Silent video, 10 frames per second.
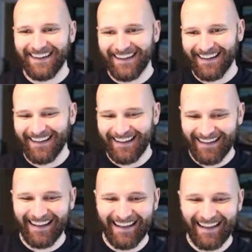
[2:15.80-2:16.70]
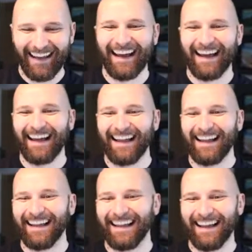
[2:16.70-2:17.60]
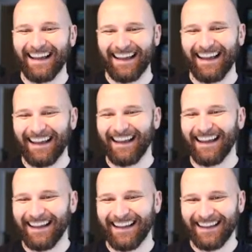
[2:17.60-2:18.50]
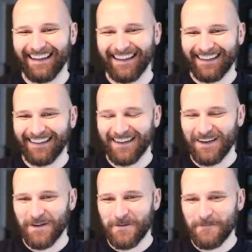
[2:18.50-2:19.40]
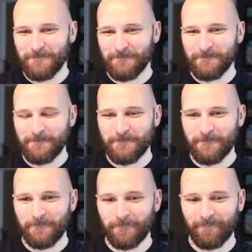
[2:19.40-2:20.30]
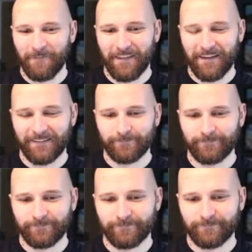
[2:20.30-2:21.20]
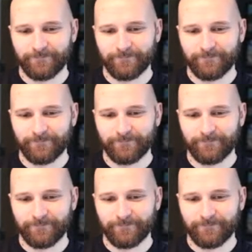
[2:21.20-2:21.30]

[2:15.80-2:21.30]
The person shown says nothing.